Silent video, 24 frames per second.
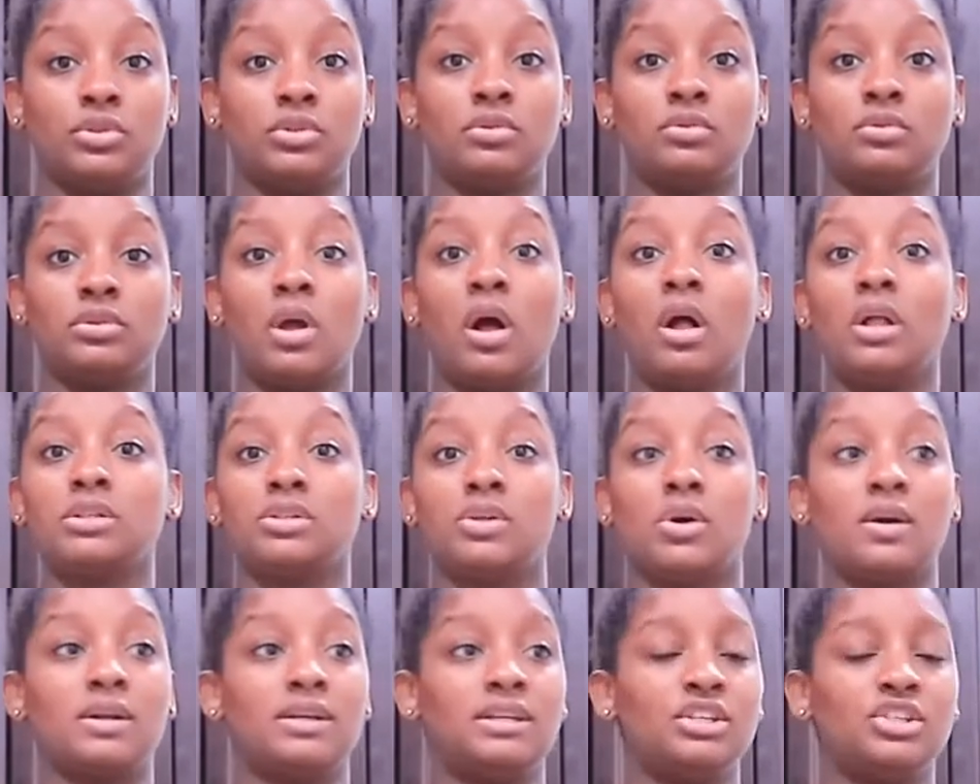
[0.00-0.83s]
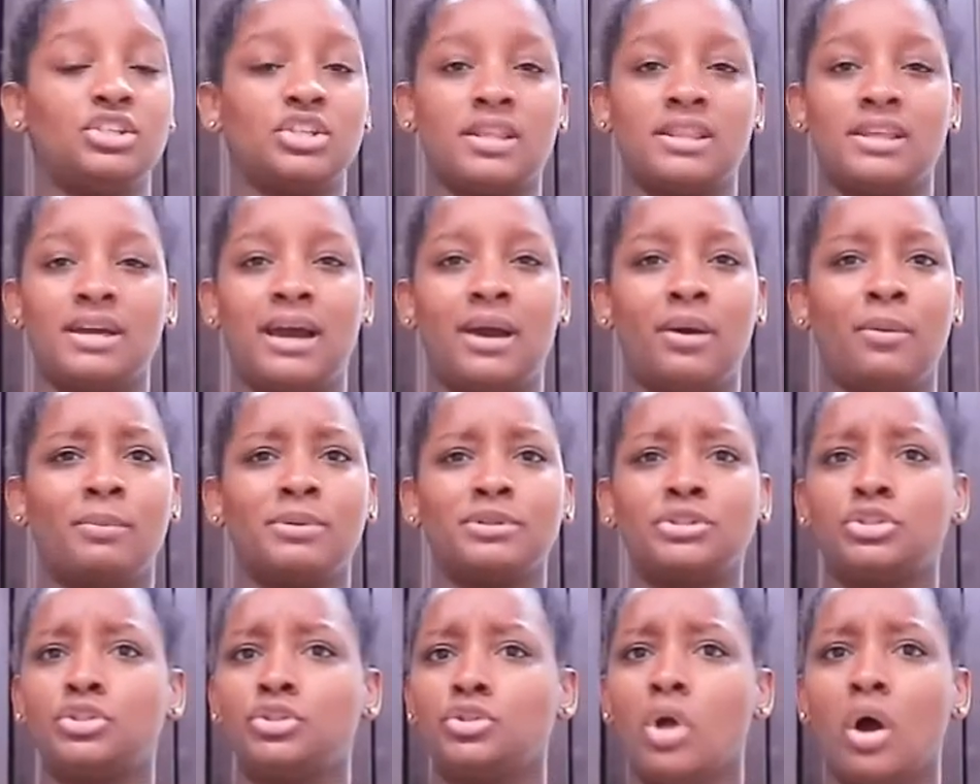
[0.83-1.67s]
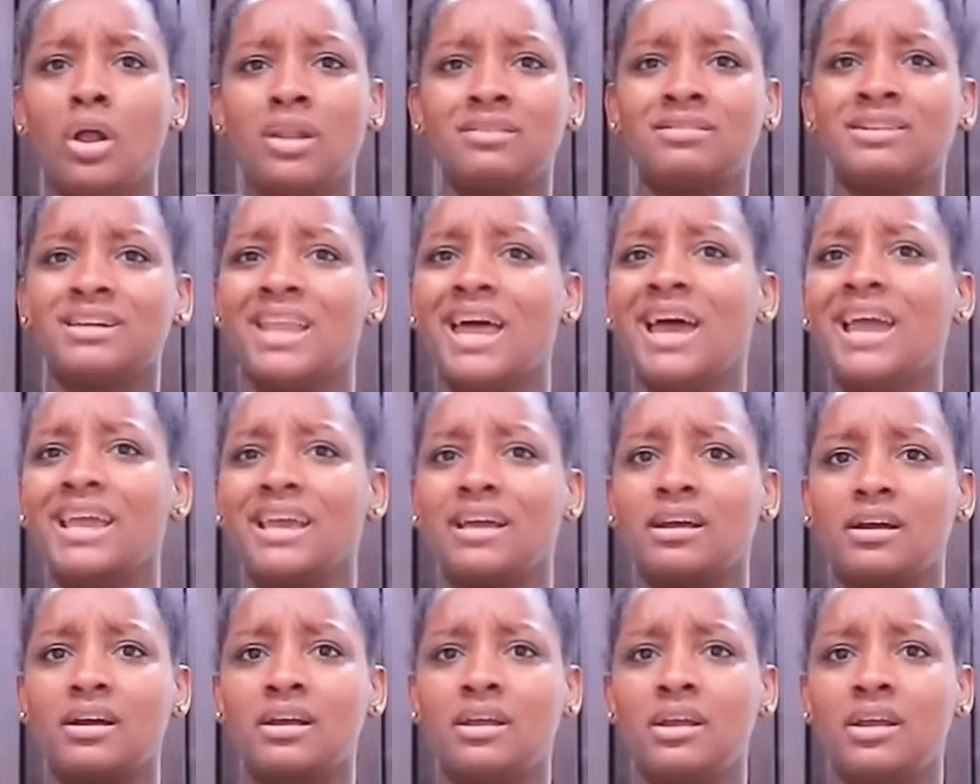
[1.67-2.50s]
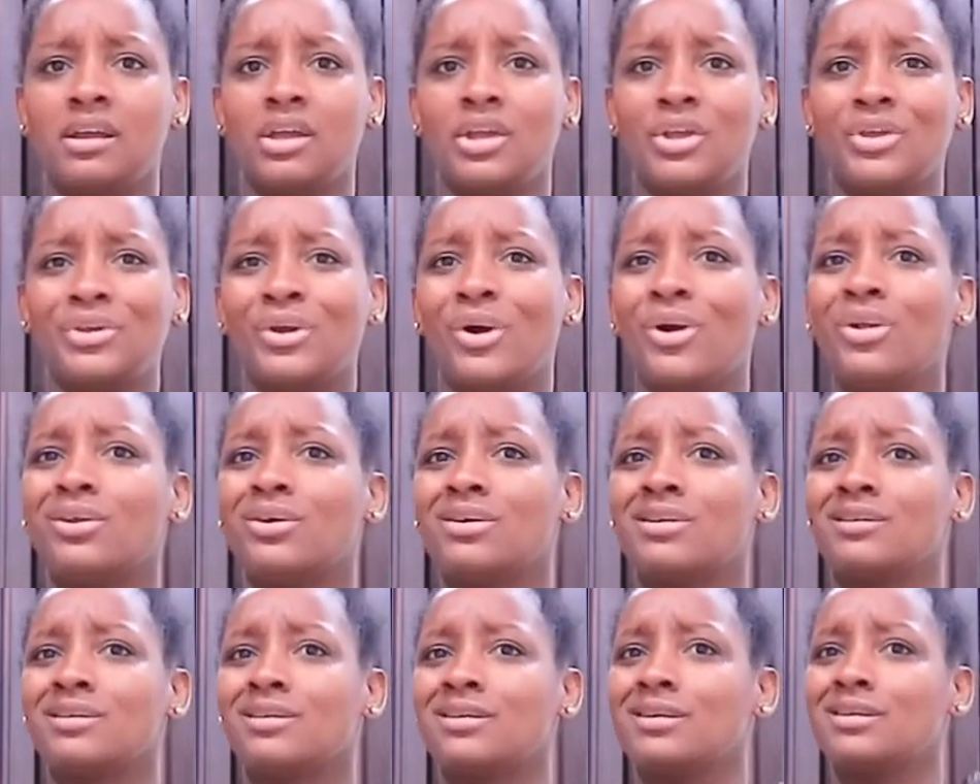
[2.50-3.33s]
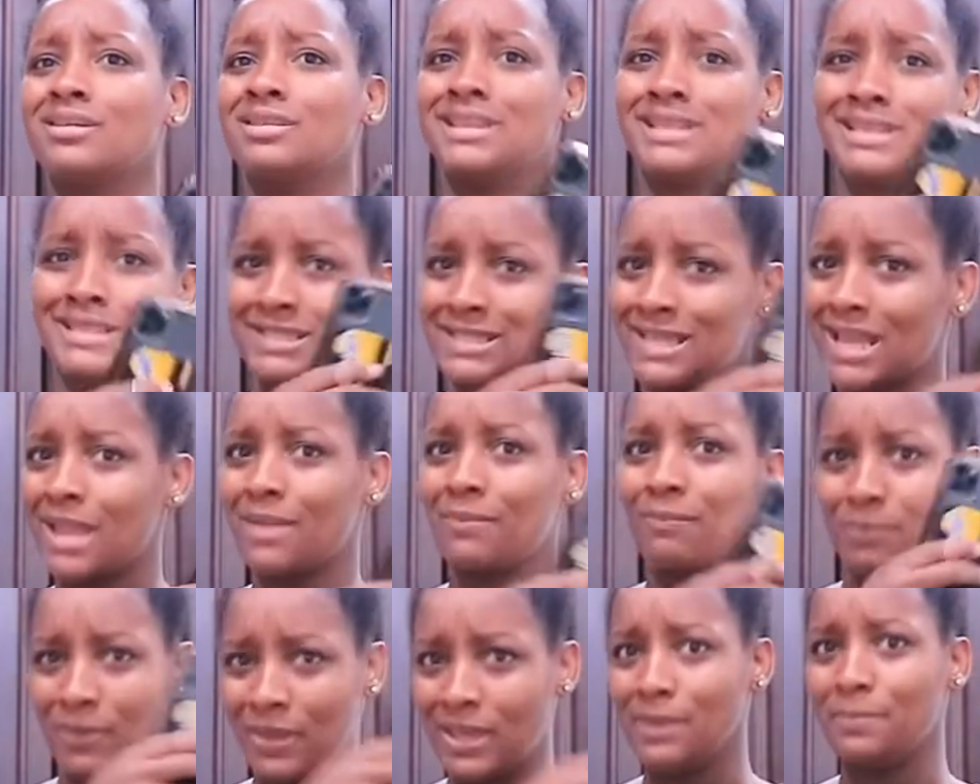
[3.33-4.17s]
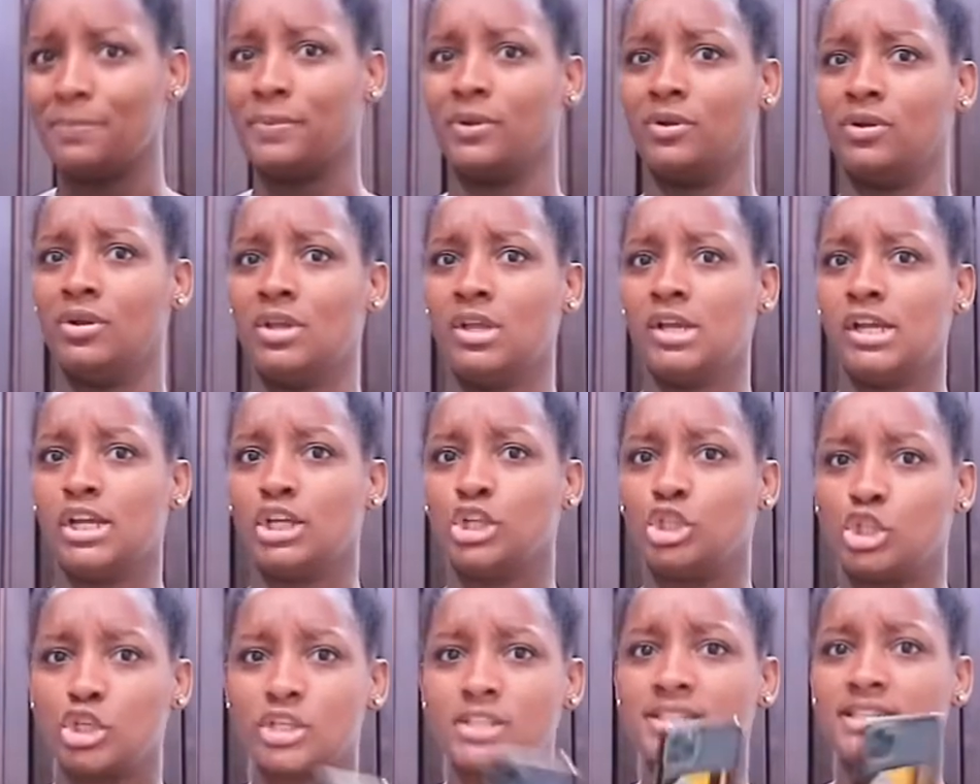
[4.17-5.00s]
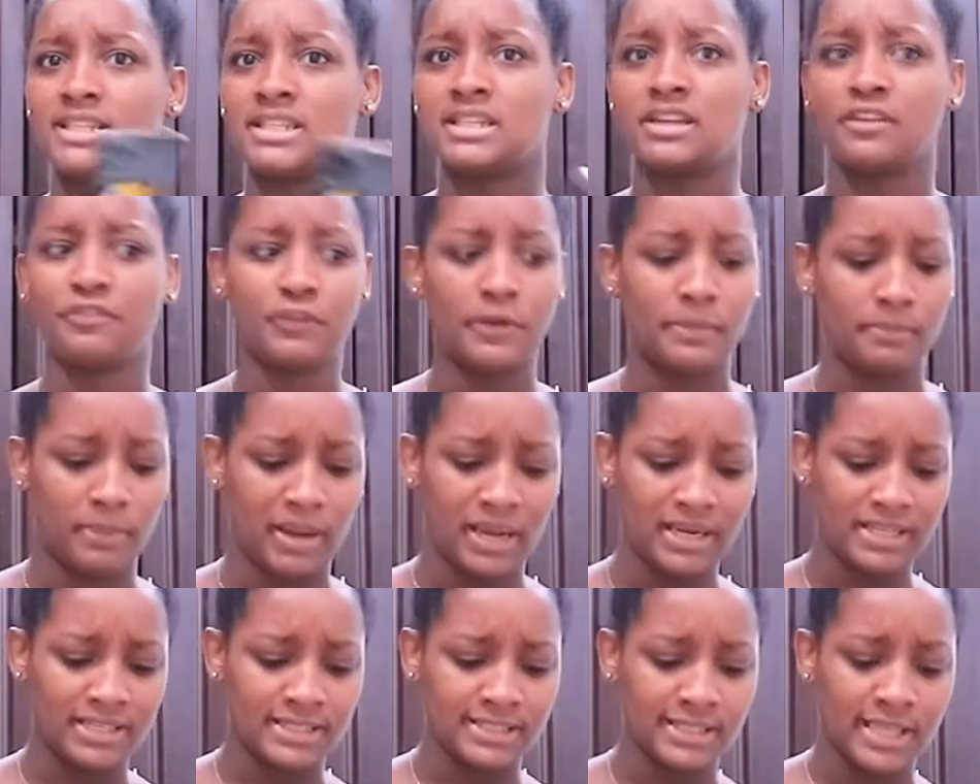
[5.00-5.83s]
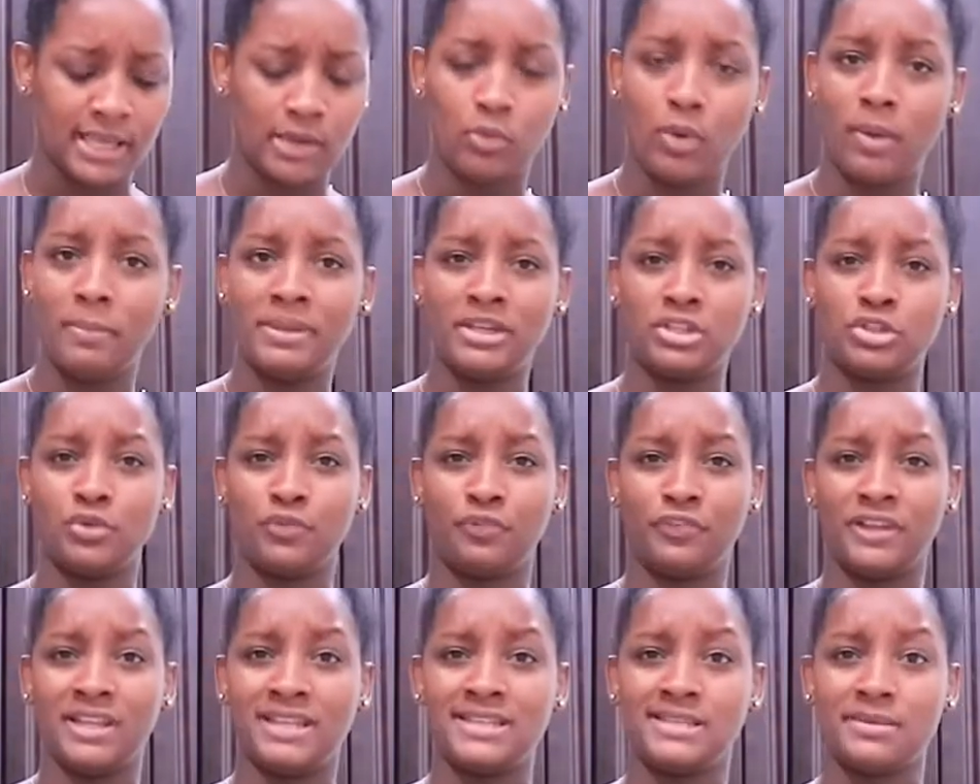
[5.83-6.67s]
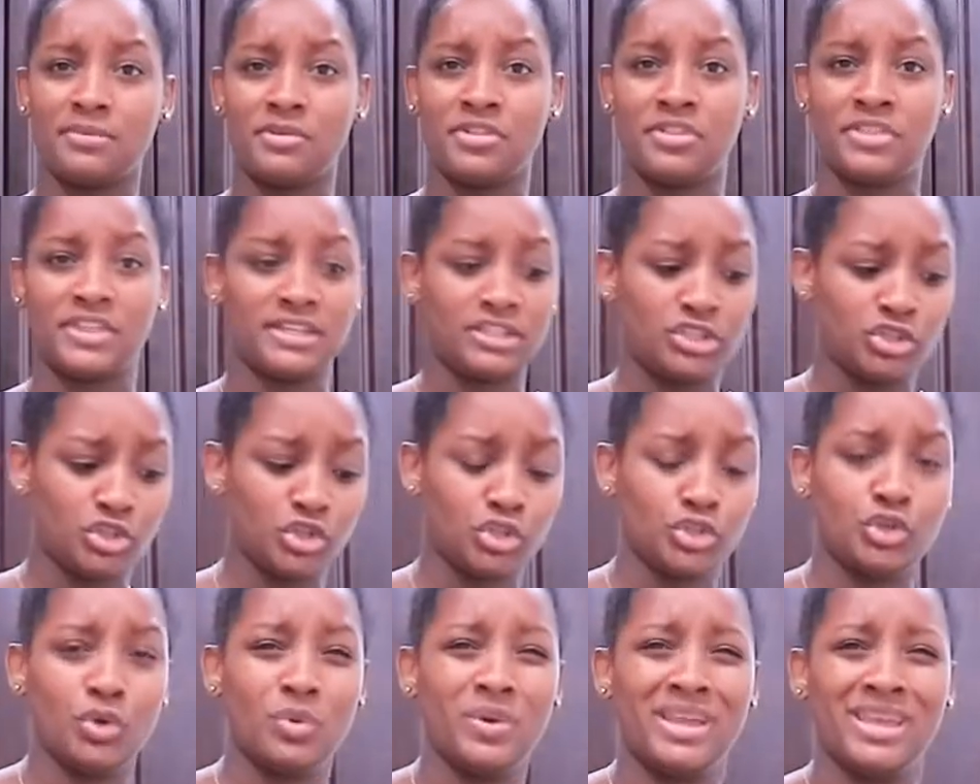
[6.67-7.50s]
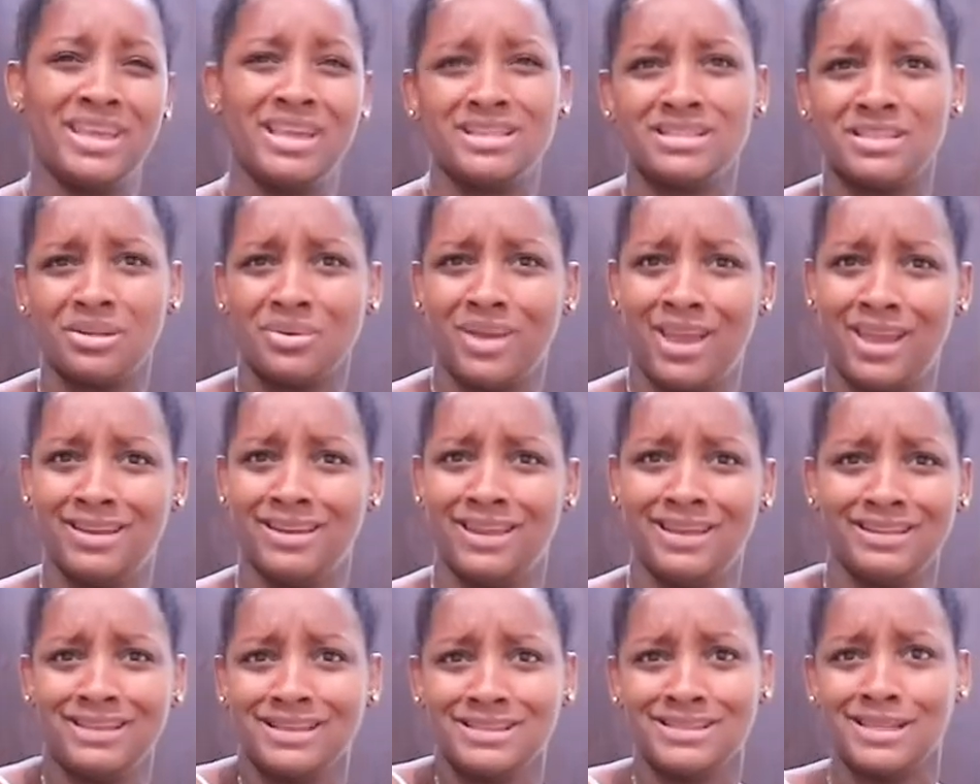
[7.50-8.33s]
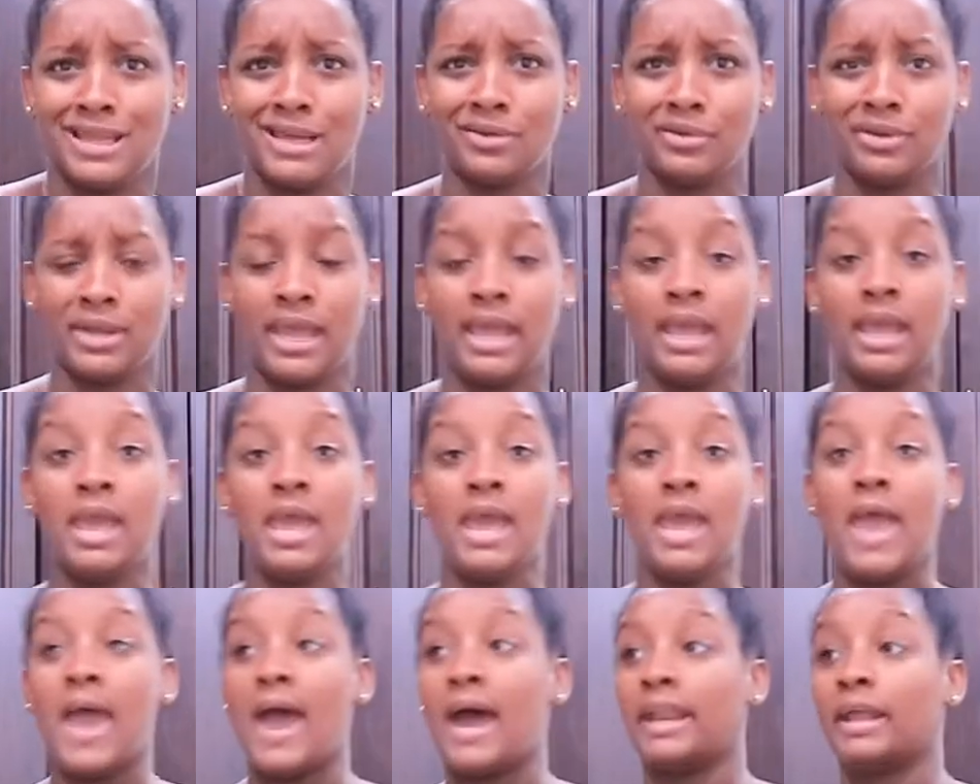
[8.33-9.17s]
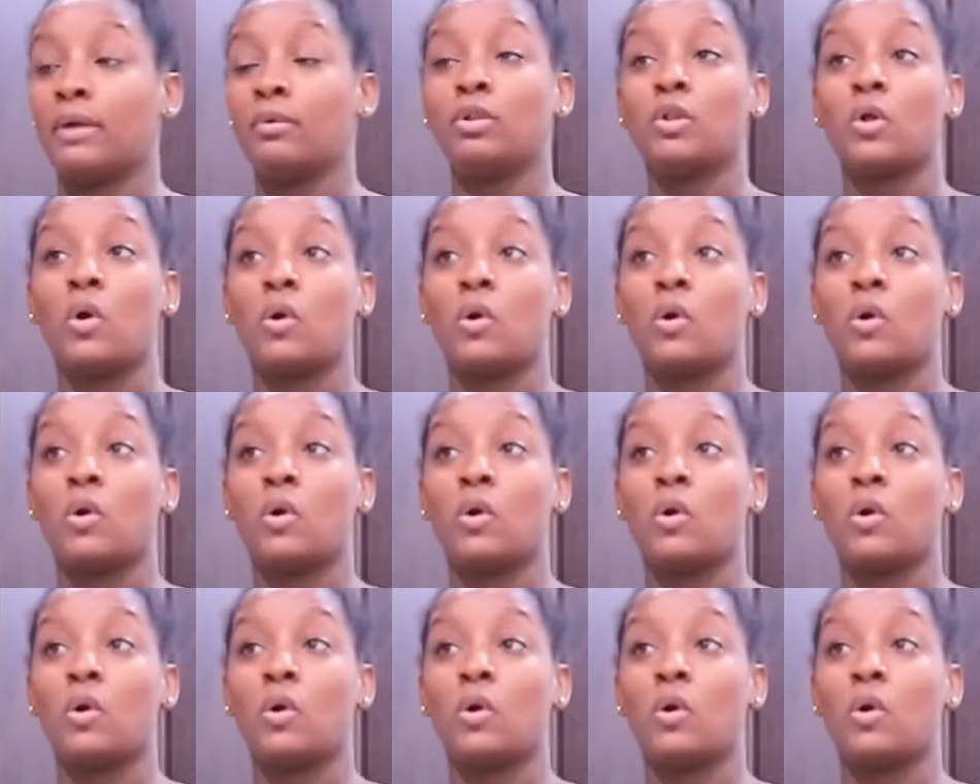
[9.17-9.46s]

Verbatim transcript: You know, y'all dogged each other out, but y'all are like, y'all are the same people, just in different bodies. Like, what makes you feel like some of the things that you're doing is okay? Like, that's not okay. And I will